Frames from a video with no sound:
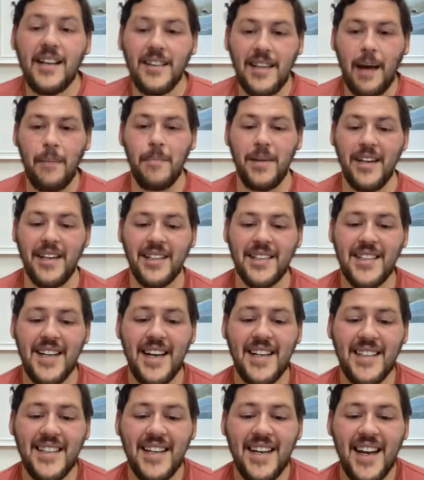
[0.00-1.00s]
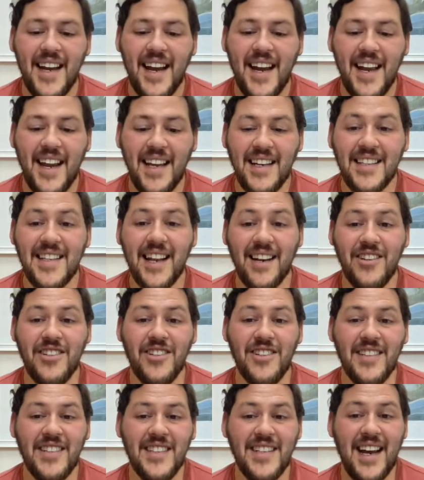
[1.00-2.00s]
That being said,
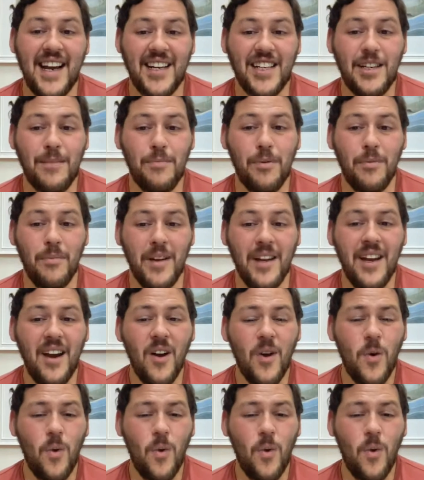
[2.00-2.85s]
intelligence is actually probably